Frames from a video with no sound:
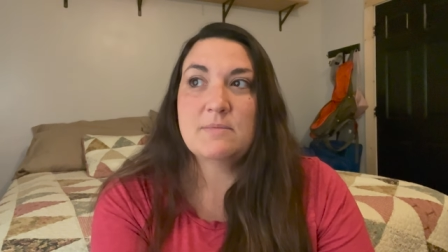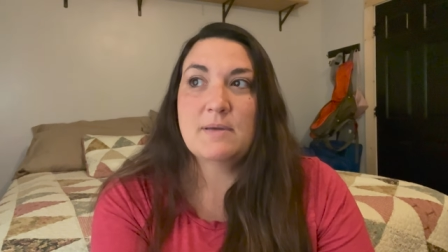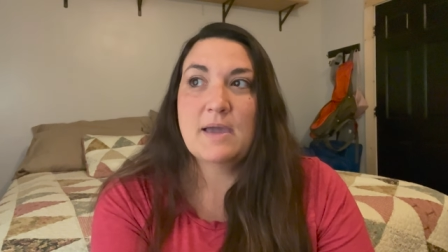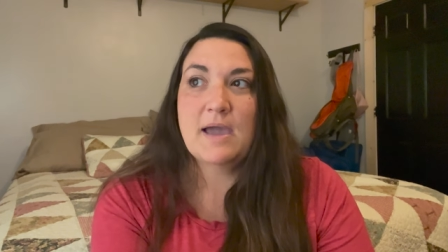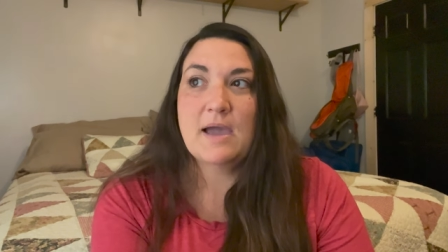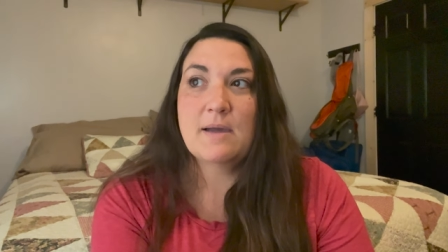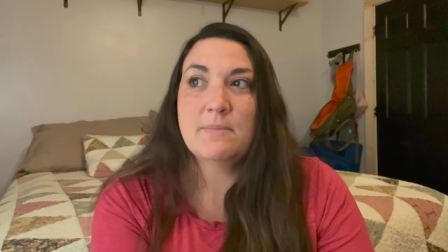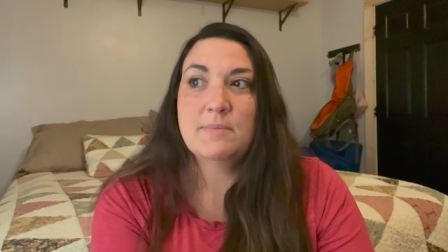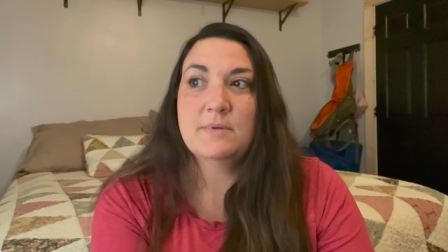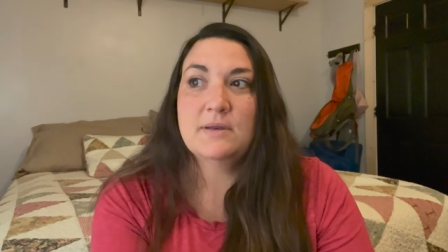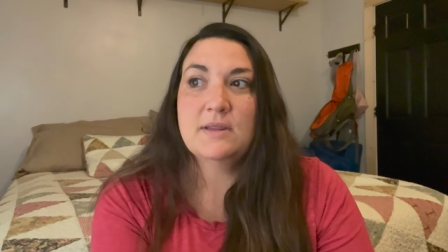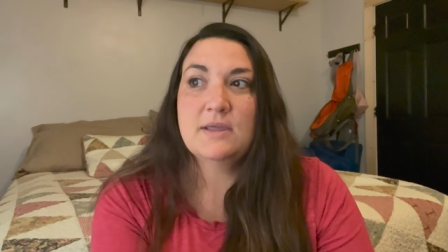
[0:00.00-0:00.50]

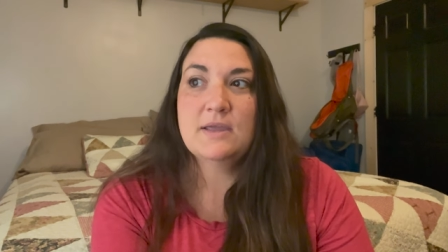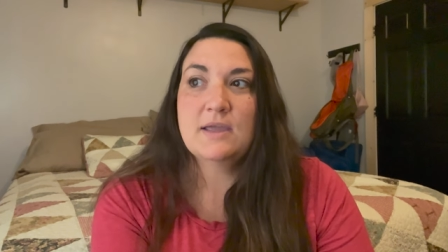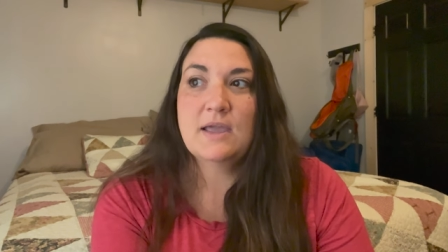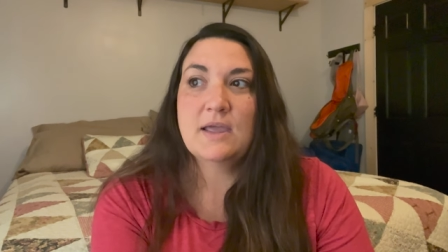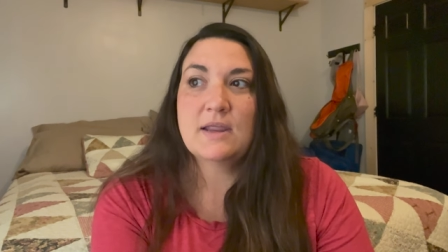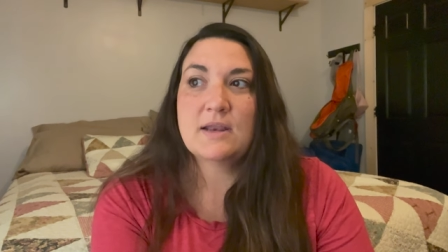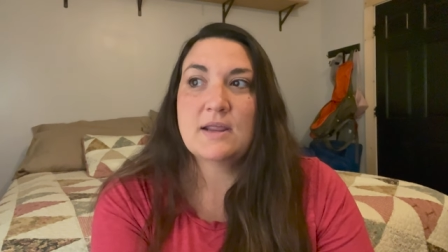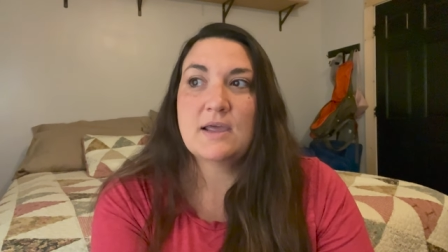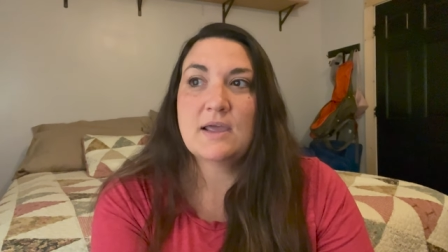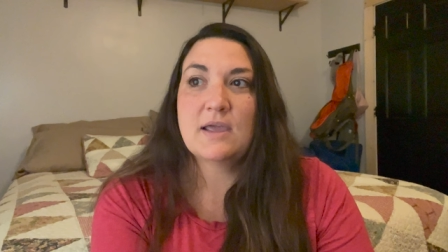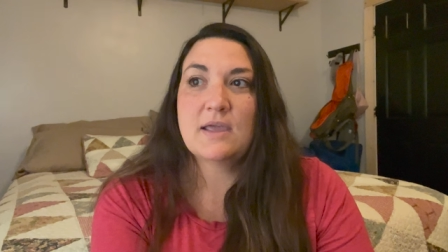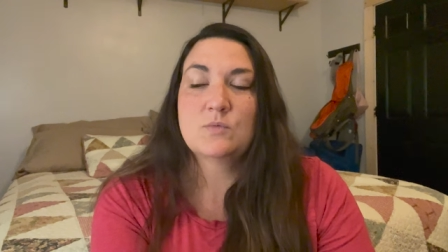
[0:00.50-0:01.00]
happening
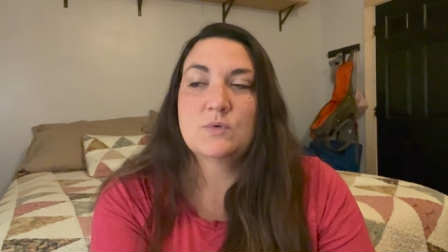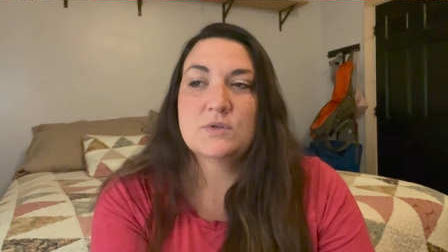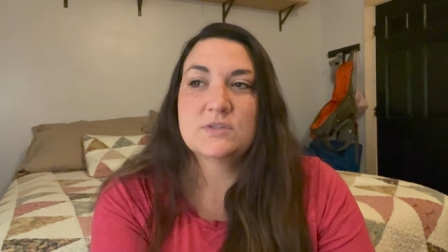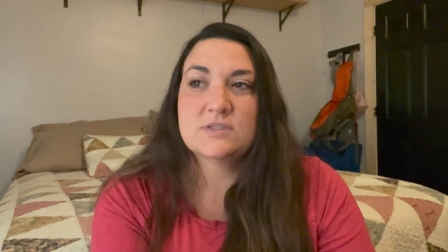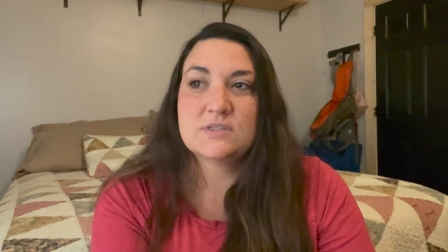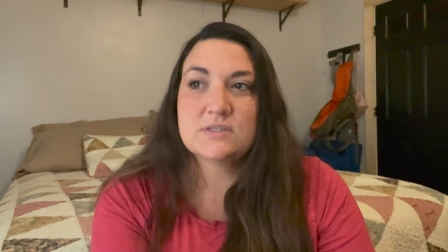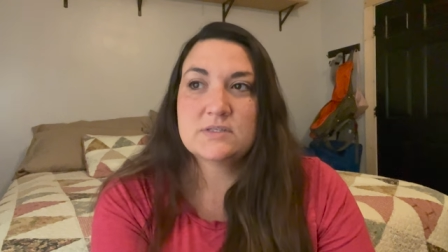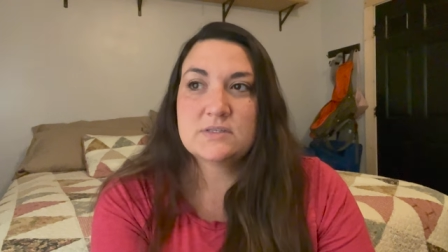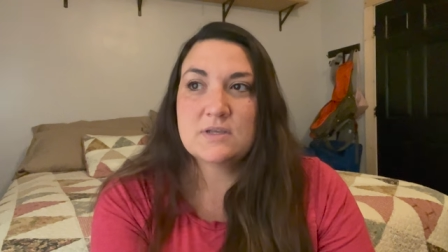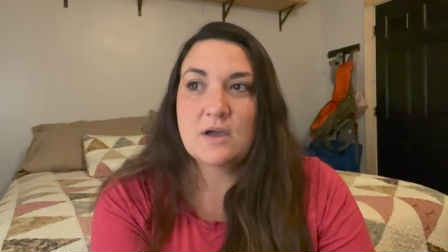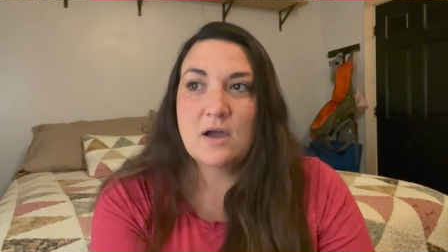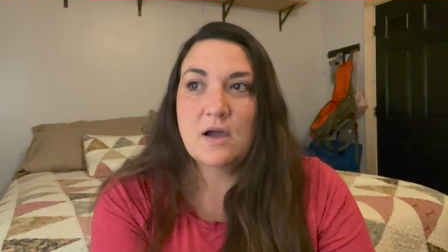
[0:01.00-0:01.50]
and I would
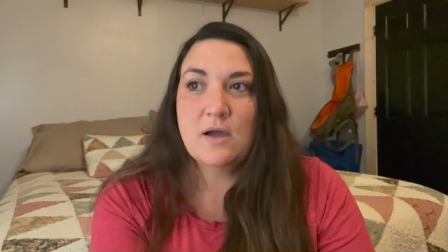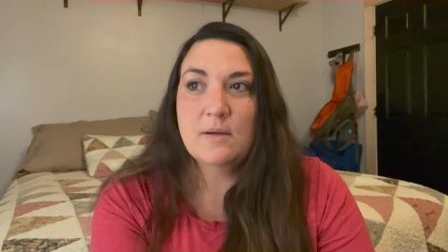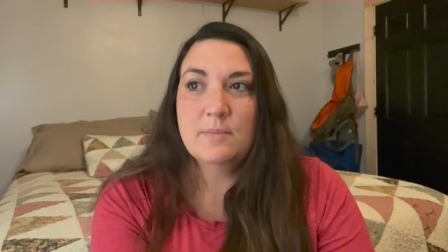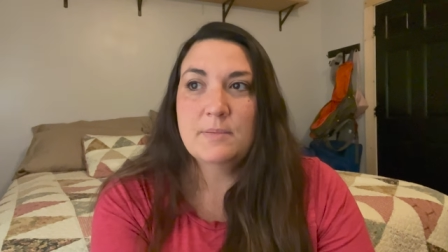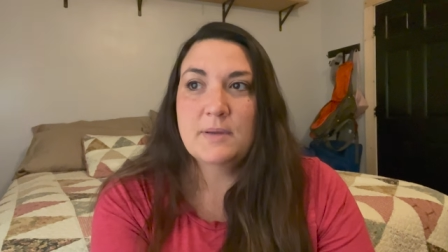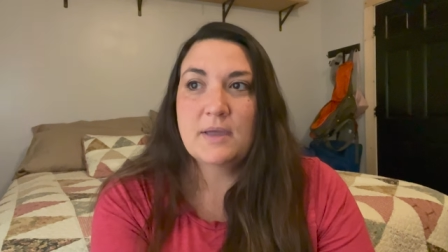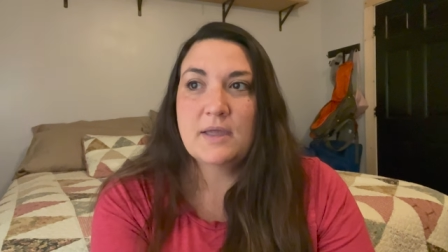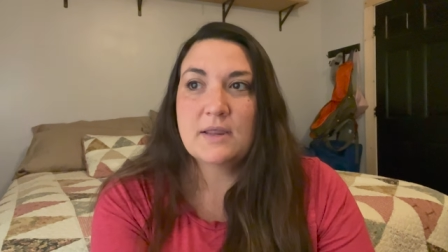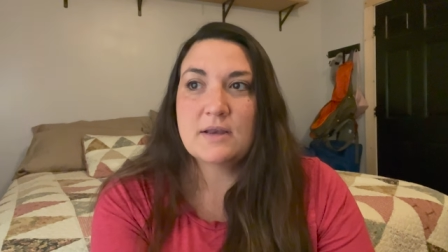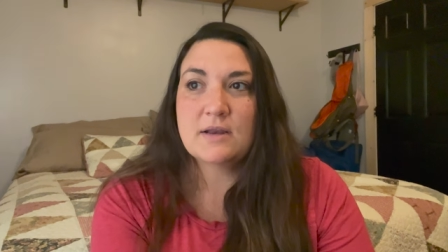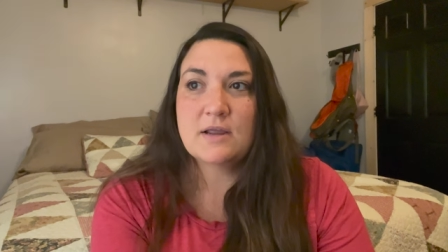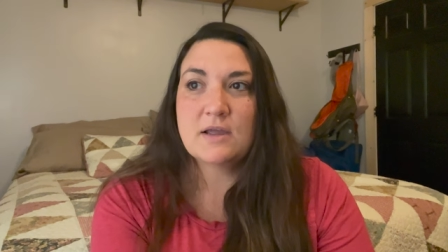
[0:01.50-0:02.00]
stop
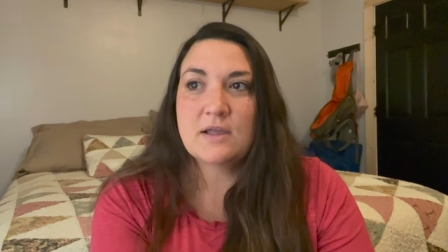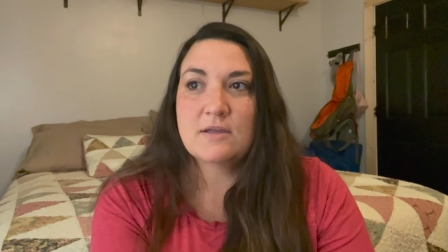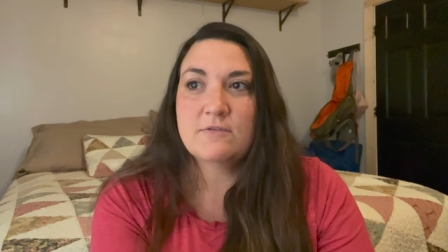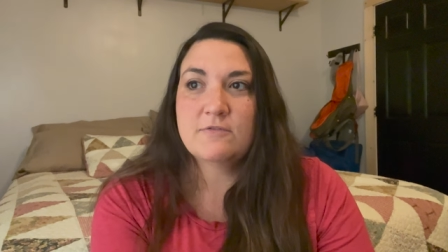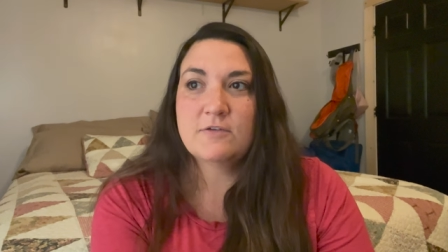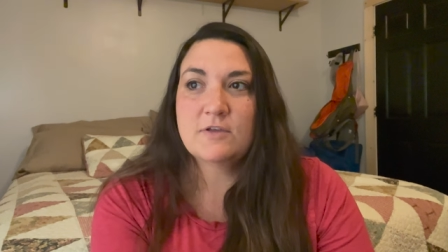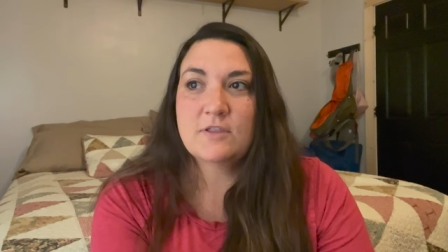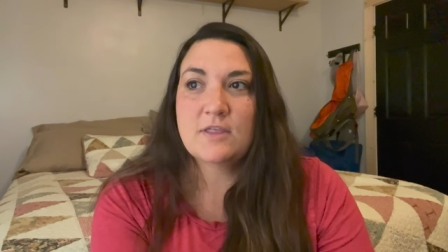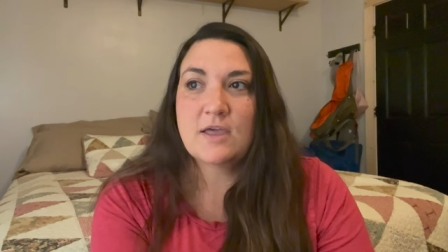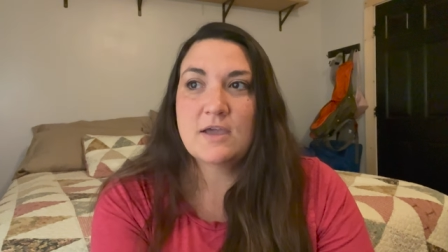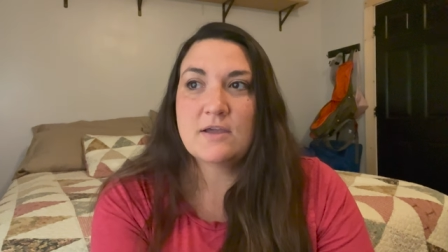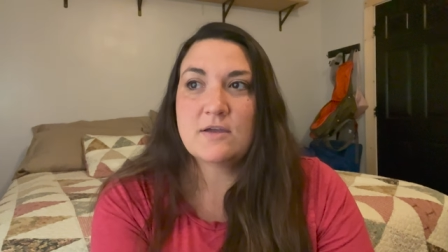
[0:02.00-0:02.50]
and I
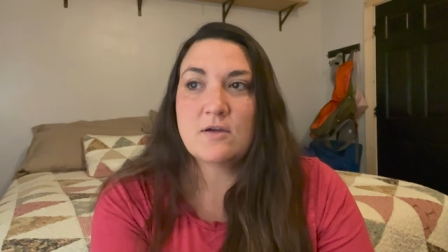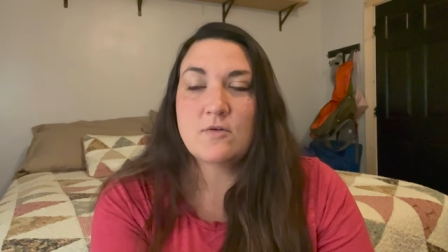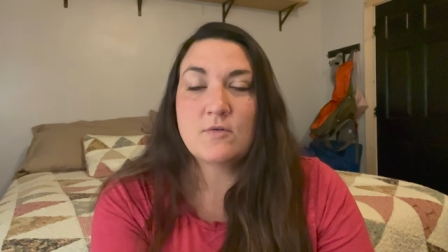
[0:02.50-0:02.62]
feel like,